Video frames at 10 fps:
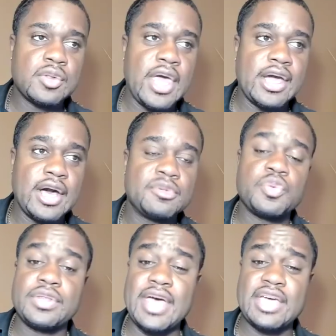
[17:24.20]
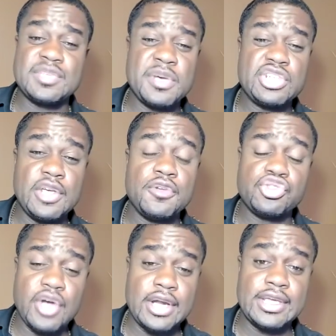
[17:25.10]
that comes with that, especially if you're
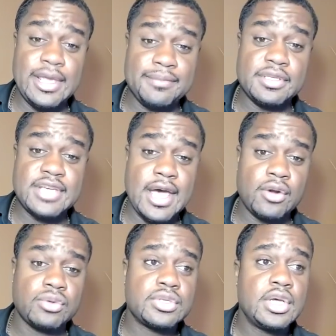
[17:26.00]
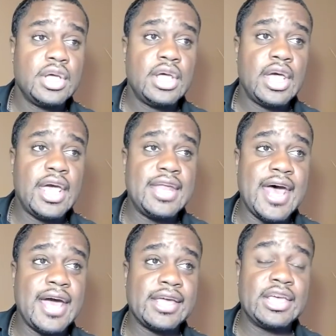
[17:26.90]
trying to keep the titles and
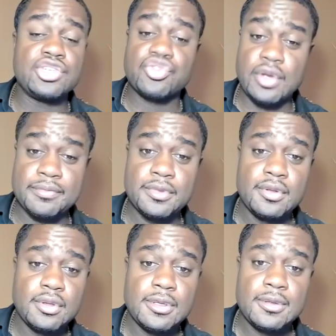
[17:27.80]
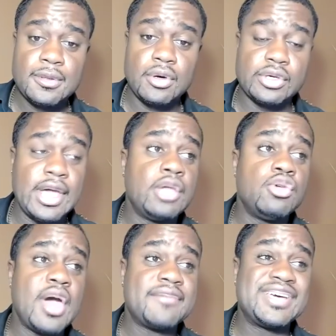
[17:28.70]
not get stripped. Okay,
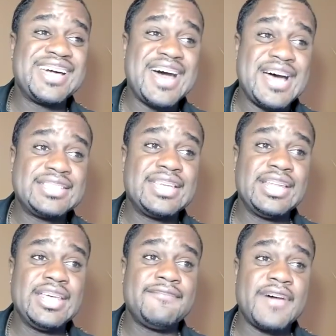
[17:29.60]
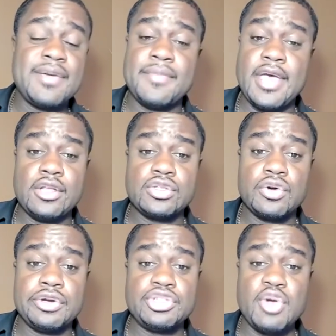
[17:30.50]
you have to constantly fight
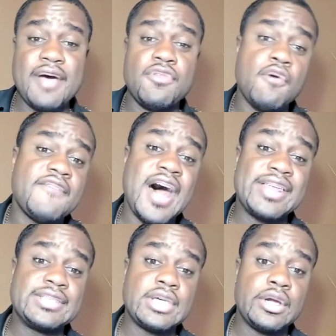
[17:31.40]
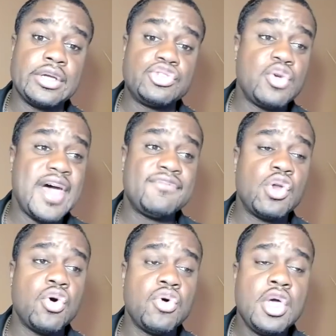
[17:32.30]
mandatories. You have no voluntaries. You have
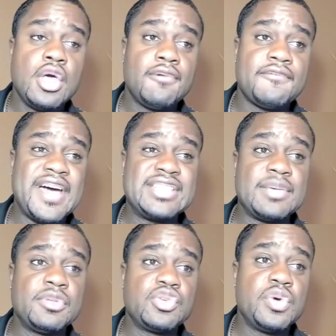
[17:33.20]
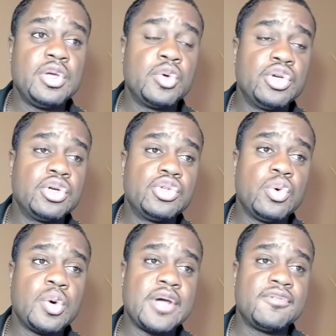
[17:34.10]
no fights in between where you could do
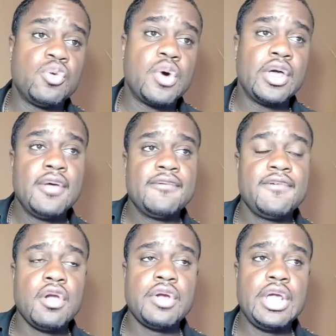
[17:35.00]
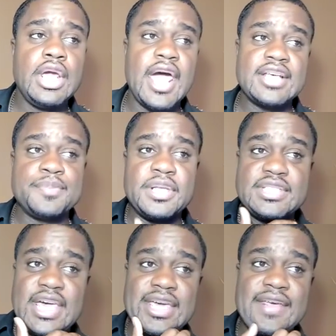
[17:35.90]
whatever you want. Fury has been
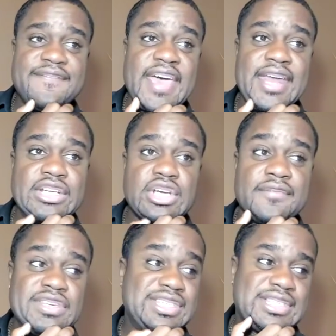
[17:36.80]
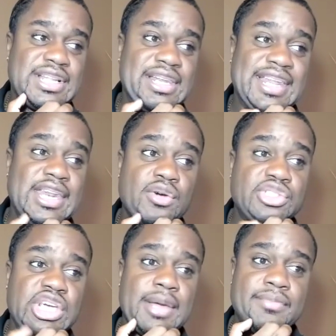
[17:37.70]
taking advantage of this lineal
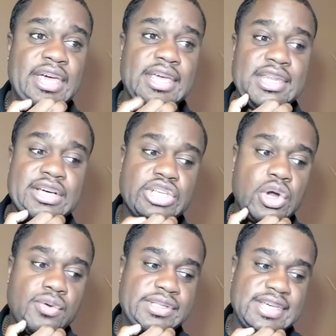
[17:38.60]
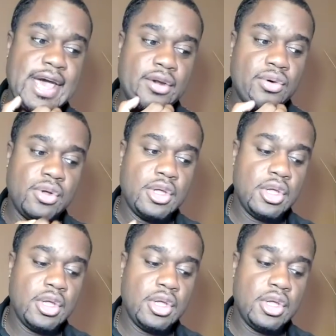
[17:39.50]
champ thing. He doesn't hold a title,